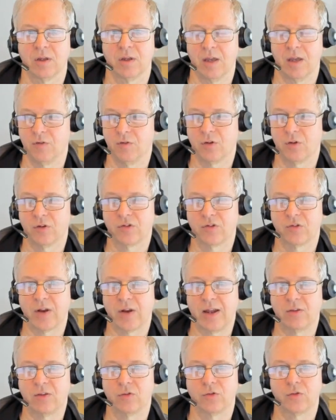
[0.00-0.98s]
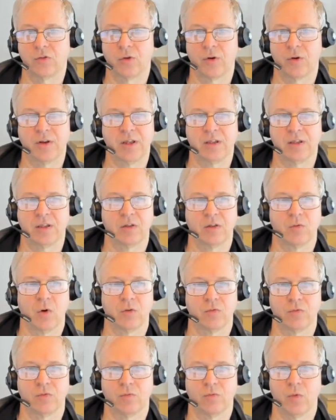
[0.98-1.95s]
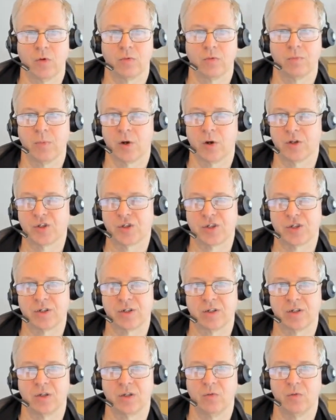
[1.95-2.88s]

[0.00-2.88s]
If you just try to turn it, it won't budge.